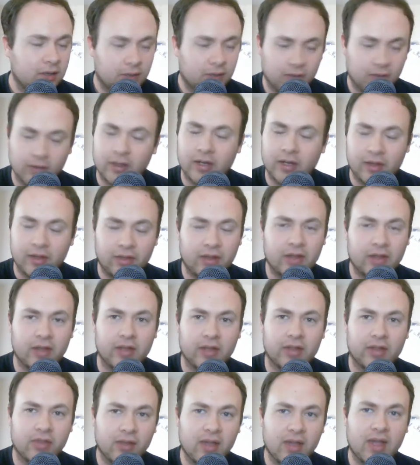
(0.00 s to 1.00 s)
or anything
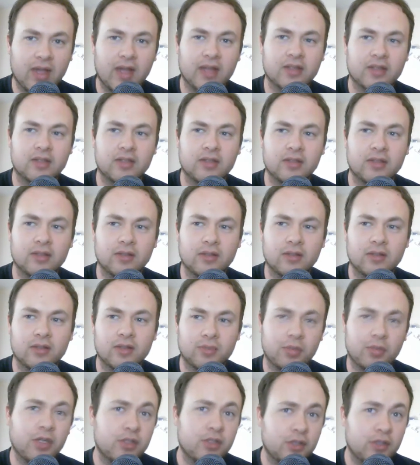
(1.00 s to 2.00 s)
like that,
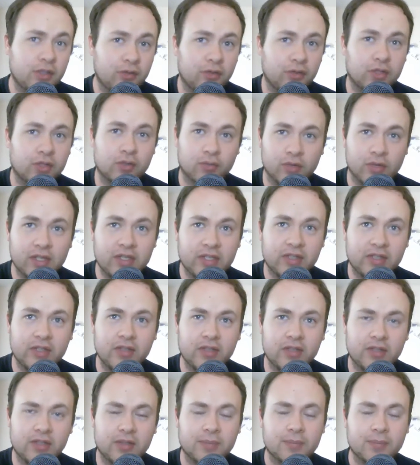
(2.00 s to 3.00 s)
especially if it's
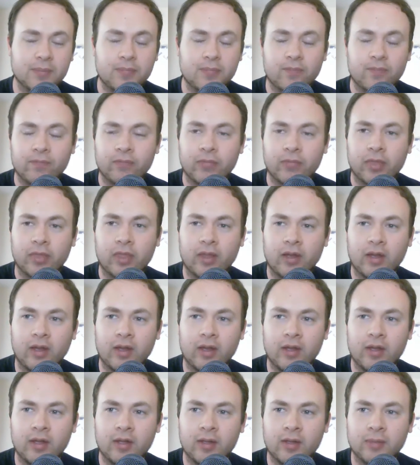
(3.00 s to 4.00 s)
recent.
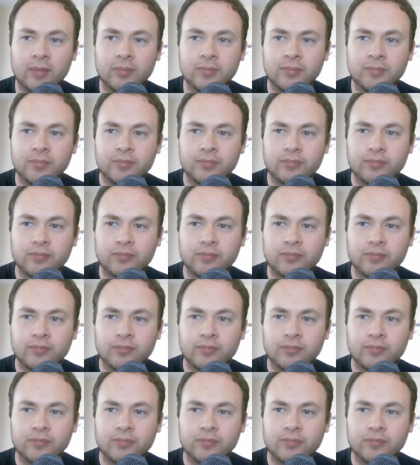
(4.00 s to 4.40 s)
Um,